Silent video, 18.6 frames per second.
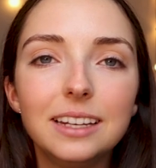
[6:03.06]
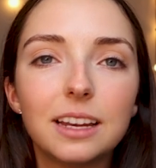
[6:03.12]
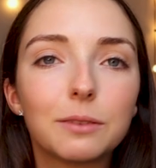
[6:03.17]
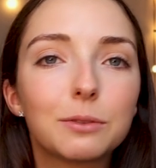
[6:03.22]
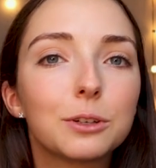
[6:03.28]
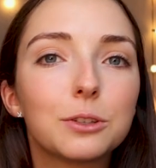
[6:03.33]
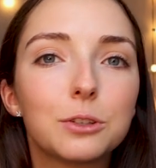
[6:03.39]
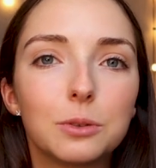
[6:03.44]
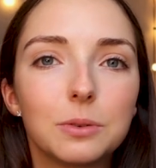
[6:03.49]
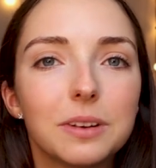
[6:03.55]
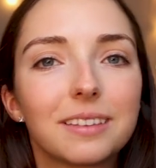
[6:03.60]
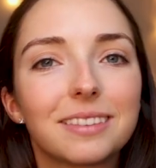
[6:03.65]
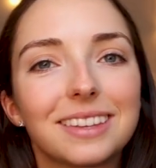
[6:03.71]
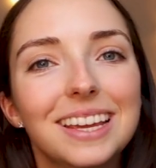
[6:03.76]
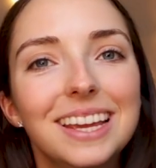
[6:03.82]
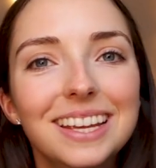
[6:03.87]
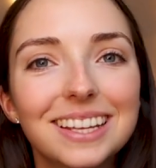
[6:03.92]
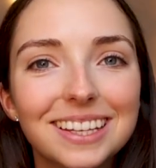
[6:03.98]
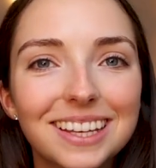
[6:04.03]
never do
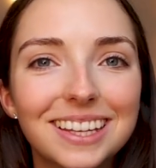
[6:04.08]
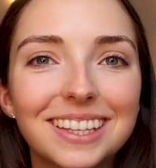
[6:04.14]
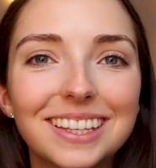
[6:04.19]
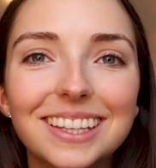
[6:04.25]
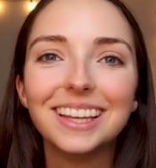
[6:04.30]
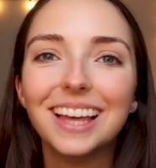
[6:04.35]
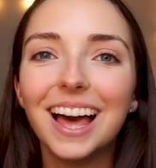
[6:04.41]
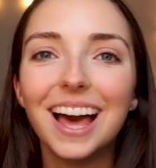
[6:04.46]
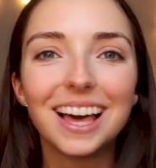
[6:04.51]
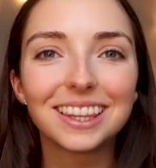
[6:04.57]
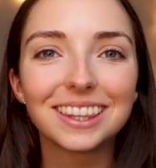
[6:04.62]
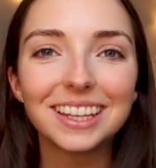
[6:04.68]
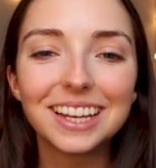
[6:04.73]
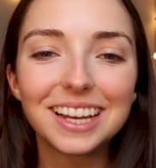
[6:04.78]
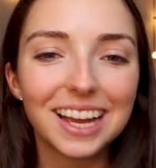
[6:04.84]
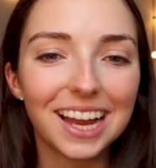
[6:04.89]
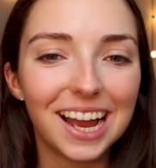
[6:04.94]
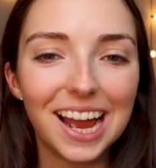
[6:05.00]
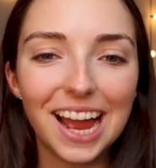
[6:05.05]
nothing.
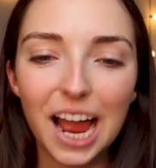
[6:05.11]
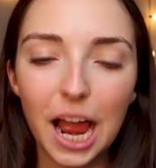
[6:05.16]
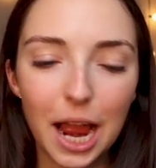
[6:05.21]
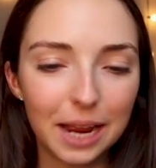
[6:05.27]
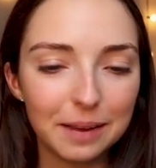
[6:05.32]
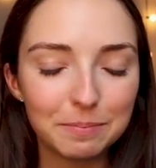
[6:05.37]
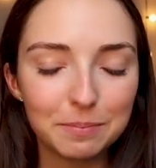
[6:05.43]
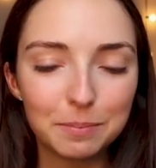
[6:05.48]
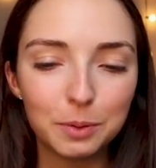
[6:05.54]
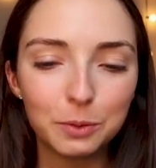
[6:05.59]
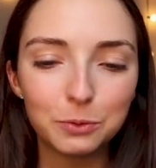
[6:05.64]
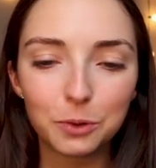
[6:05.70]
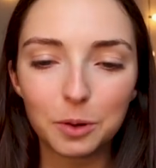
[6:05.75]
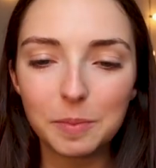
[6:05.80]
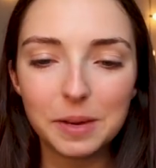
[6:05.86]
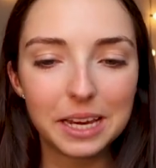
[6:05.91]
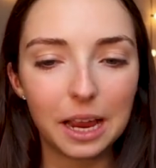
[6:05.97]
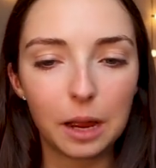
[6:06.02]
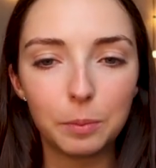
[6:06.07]
Like I,
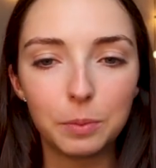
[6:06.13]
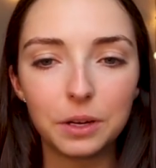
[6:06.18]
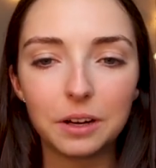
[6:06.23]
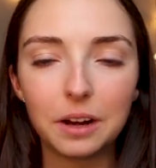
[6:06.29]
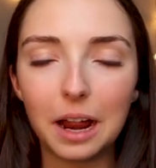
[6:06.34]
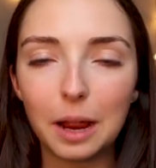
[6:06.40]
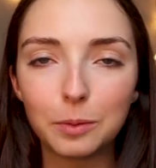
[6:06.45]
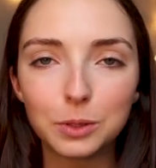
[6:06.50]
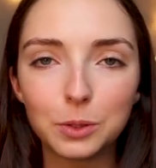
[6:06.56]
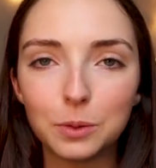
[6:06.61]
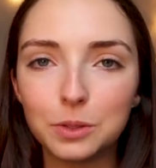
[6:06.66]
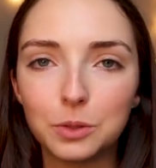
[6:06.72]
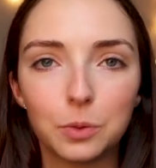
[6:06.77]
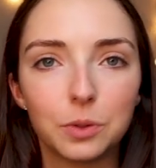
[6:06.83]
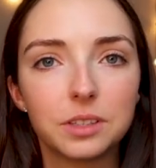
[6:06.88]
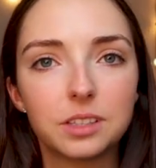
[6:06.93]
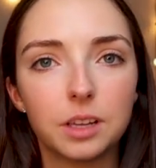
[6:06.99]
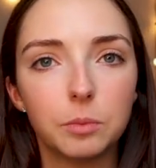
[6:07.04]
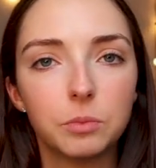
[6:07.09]
before my gap year, I was always
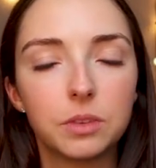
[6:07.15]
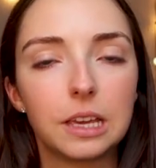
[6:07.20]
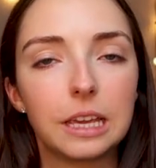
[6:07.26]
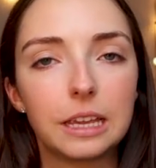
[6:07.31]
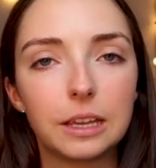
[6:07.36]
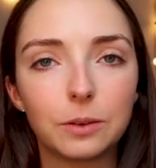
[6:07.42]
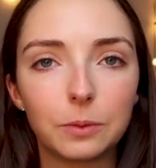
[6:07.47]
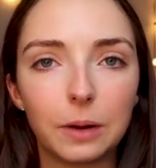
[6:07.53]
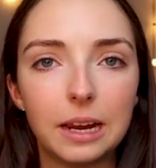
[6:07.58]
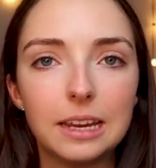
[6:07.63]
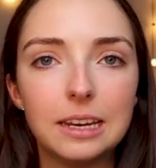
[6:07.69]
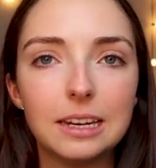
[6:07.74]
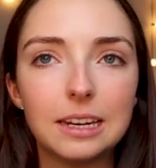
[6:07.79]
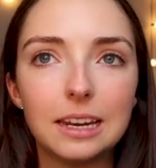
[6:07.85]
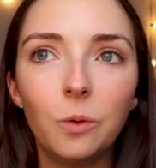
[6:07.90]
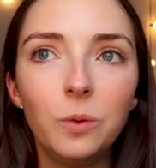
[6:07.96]
doing something, right?